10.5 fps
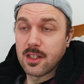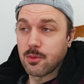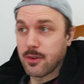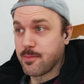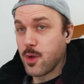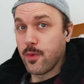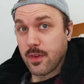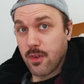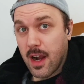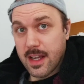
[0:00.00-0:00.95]
with
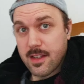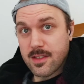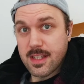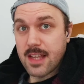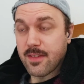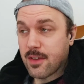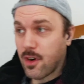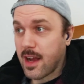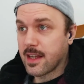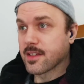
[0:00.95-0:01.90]
movie writers and TV
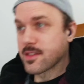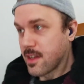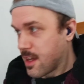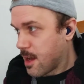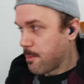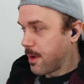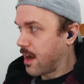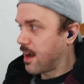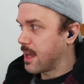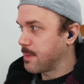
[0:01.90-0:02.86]
writers,
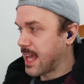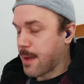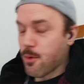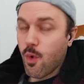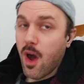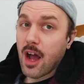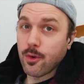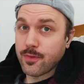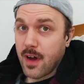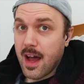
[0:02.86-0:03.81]
but it became a
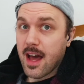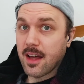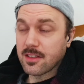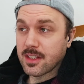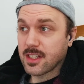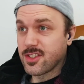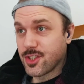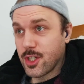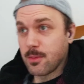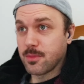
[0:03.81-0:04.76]
wildfire that
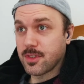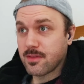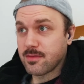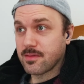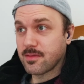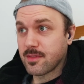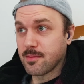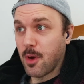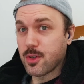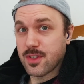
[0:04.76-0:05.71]
consumed
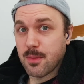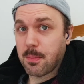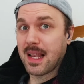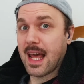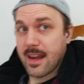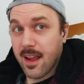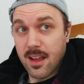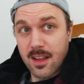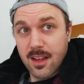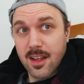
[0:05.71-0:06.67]
most of the planet,
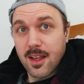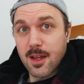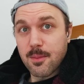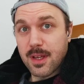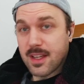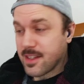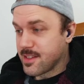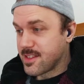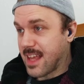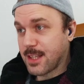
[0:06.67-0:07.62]

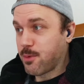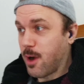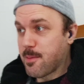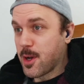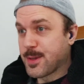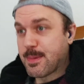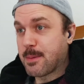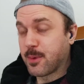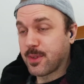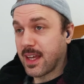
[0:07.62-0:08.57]
because that's why most
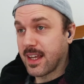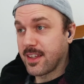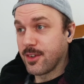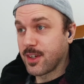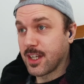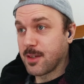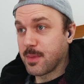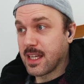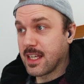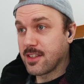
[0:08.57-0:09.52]
people think you're going to
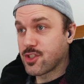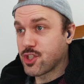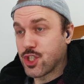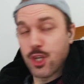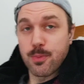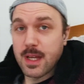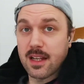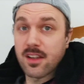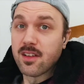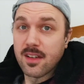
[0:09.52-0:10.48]
be
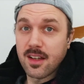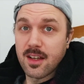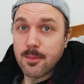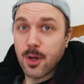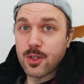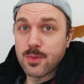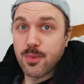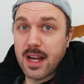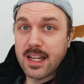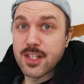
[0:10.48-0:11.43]
stupid post
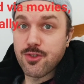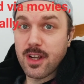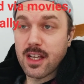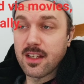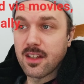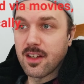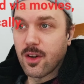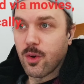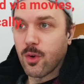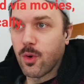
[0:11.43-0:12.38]
brain injury,
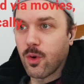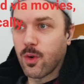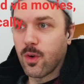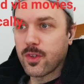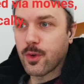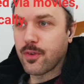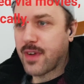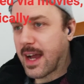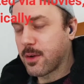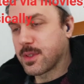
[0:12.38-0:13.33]
or your
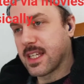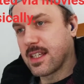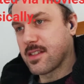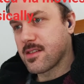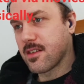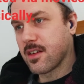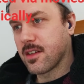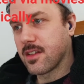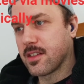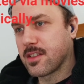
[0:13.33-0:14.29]
faculties
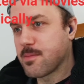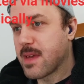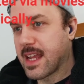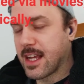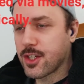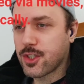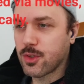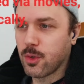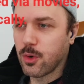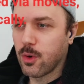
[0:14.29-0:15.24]
are diminished,
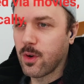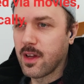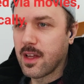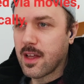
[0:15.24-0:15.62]
or